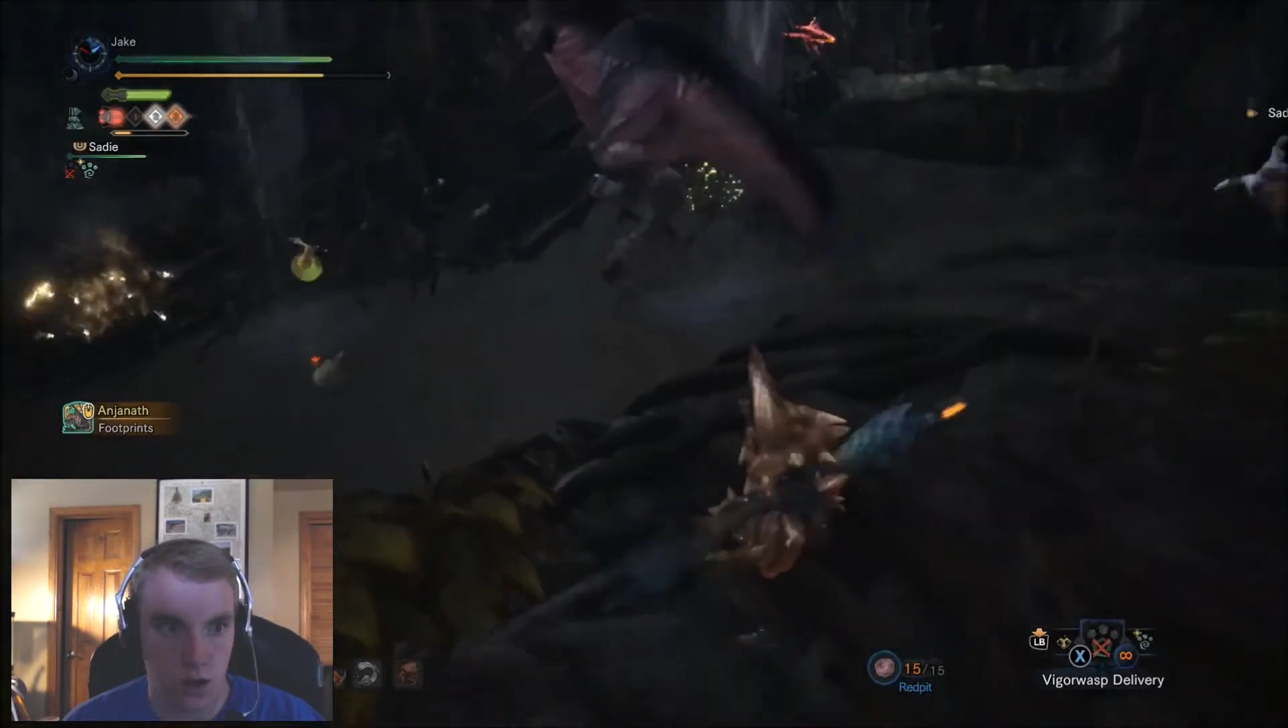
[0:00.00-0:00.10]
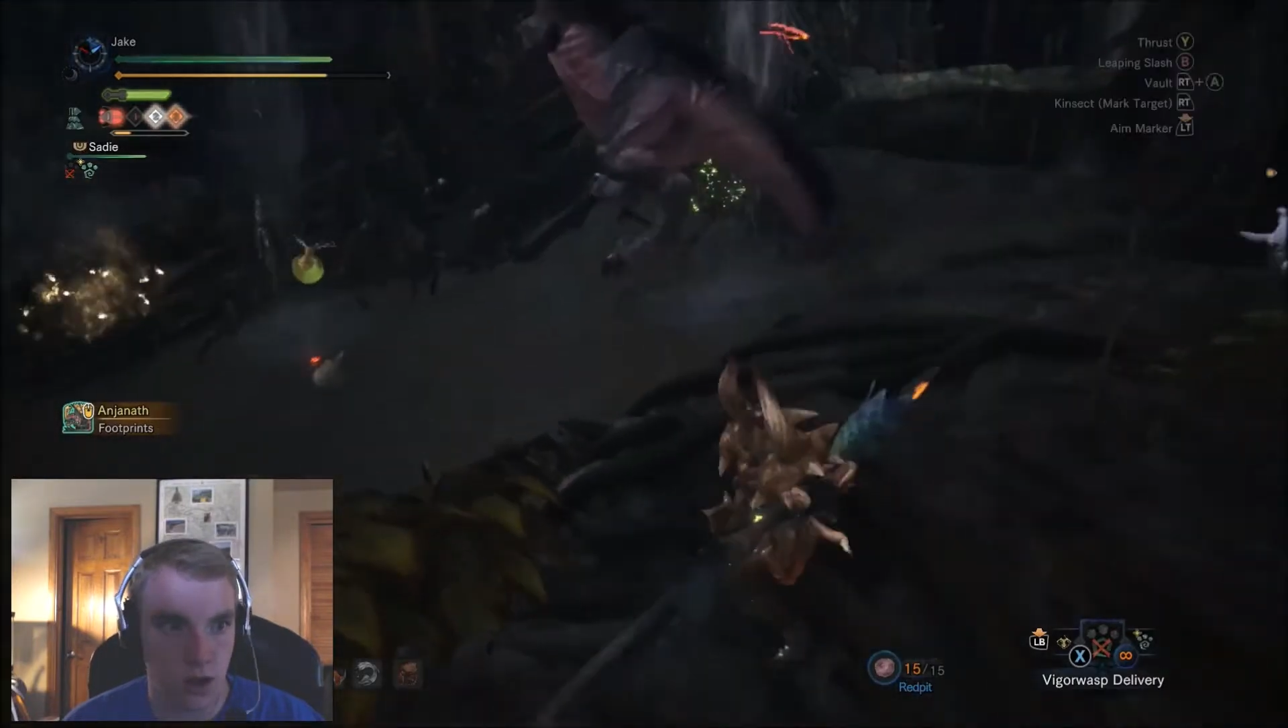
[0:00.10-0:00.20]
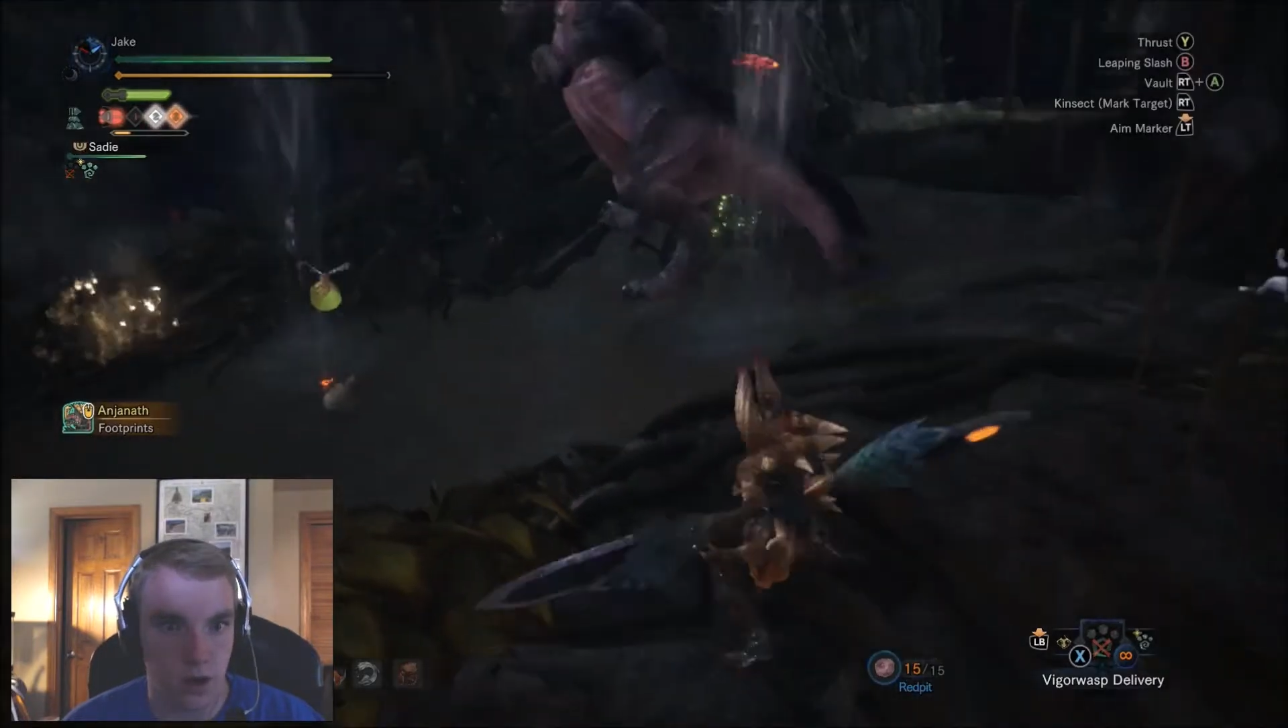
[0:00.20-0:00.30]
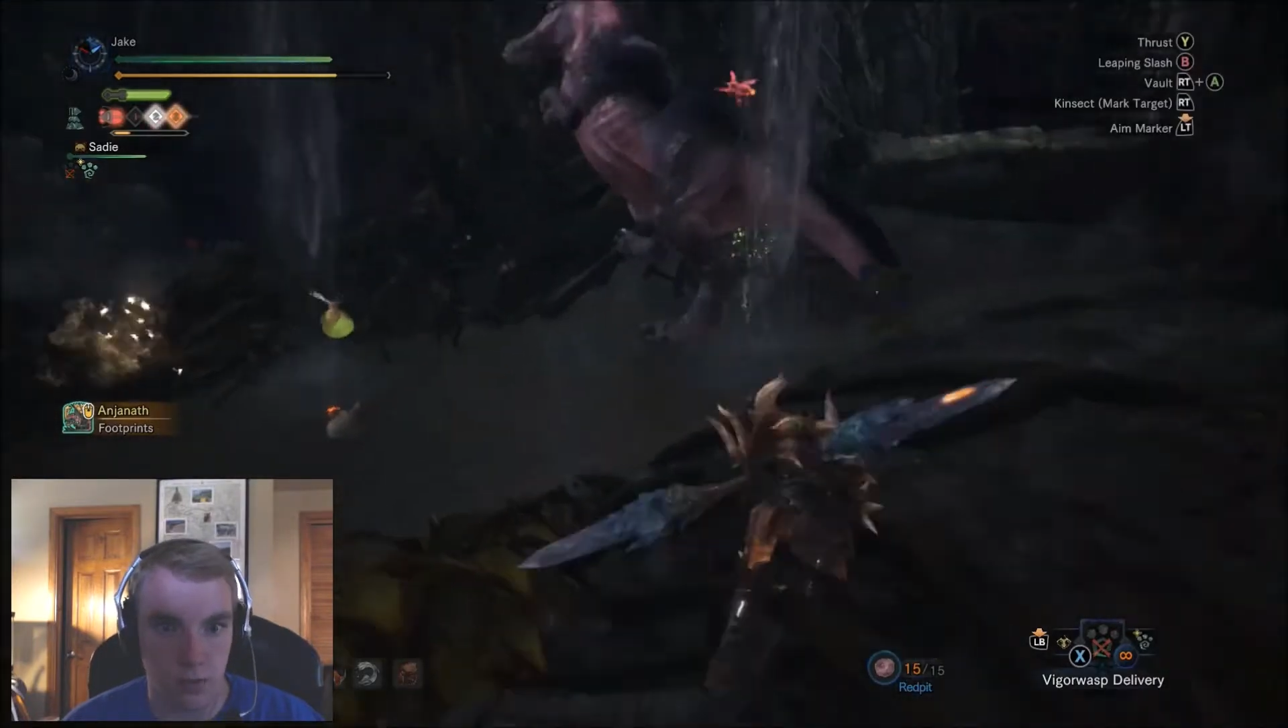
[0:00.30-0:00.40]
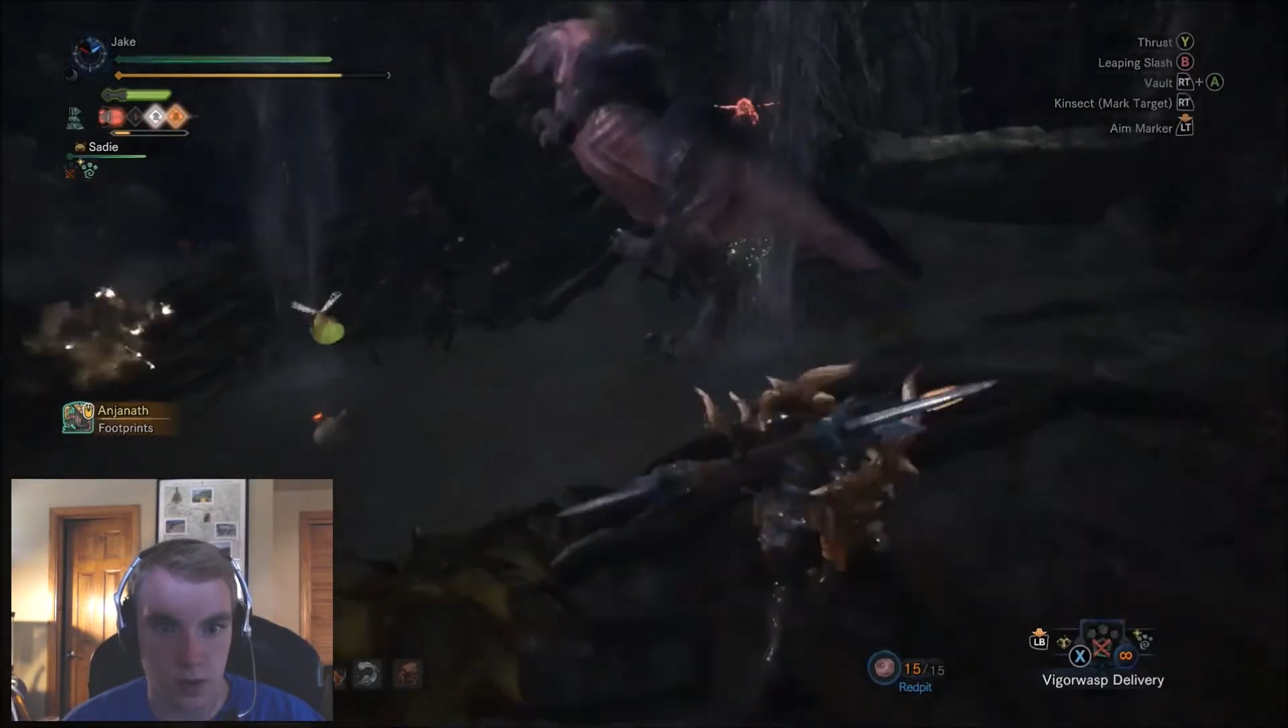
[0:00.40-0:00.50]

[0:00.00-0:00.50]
Alright,